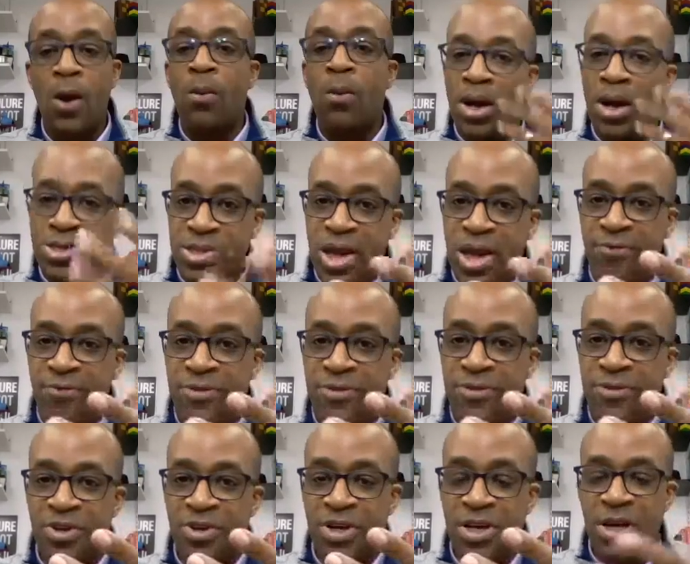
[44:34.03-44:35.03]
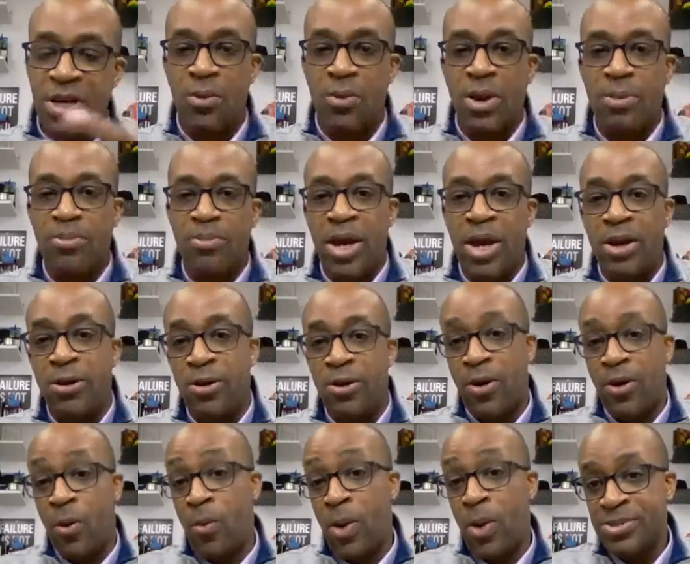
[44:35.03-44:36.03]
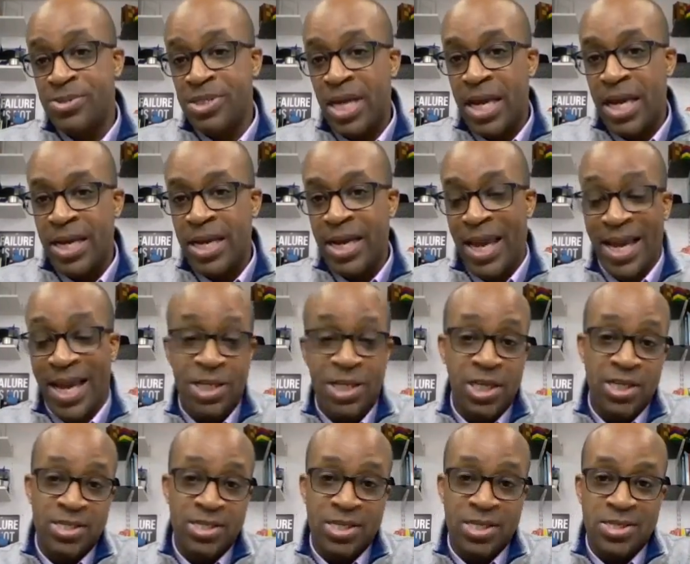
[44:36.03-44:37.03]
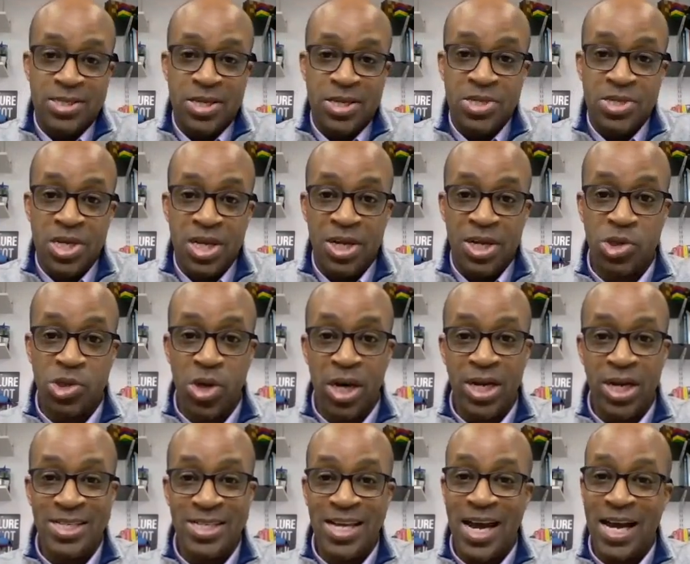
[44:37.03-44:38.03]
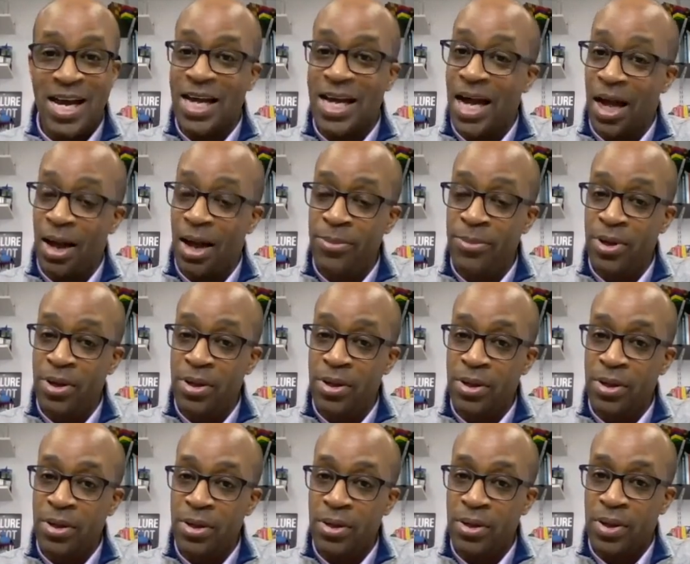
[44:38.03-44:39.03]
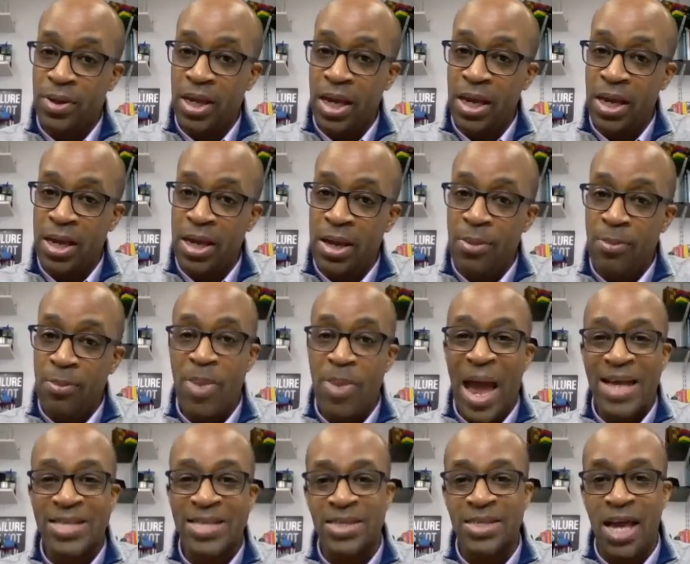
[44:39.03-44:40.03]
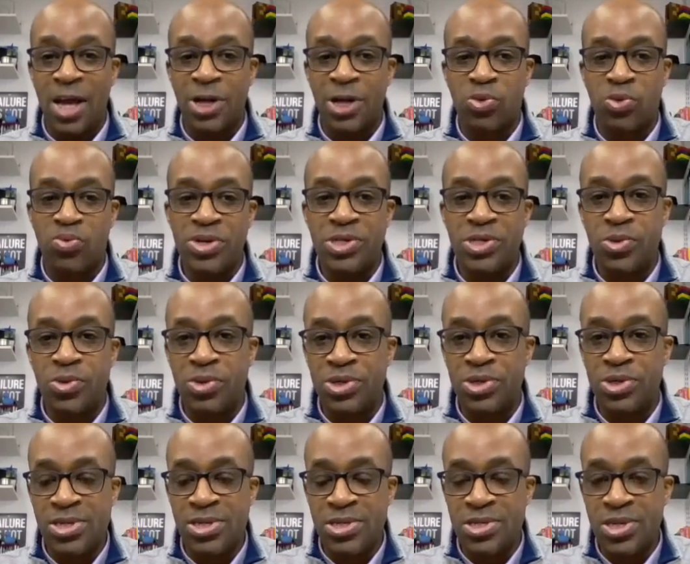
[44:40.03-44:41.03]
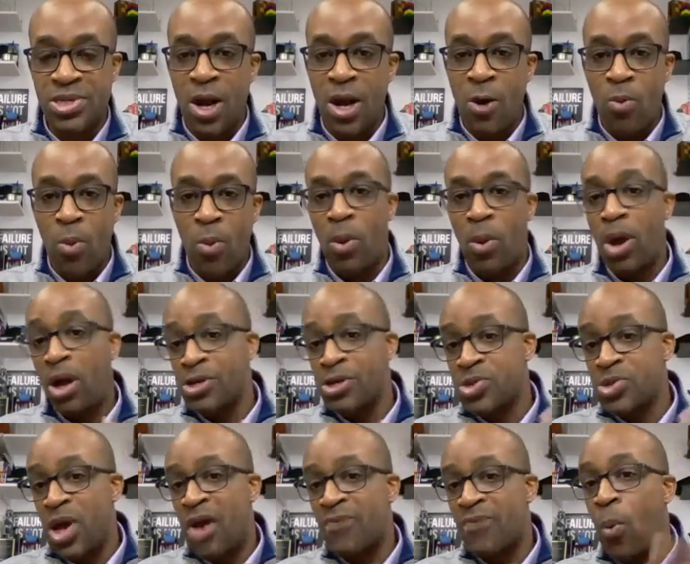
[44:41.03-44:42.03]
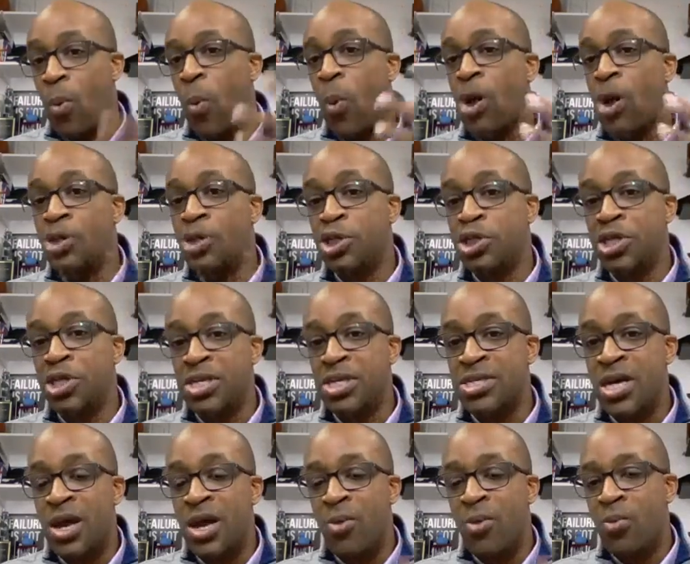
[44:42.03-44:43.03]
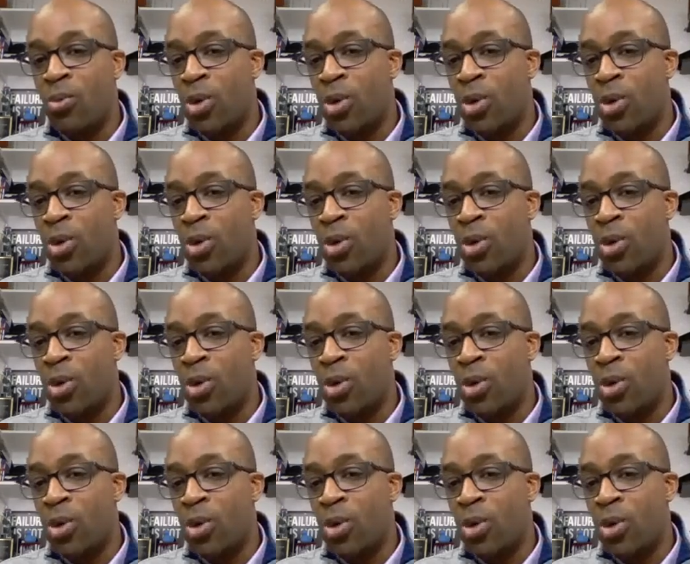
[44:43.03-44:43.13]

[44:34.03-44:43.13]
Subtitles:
We'll also have this video embedded on our website at hsconsultingandtraining.com, okay, /resources, where we'll also have a one sheet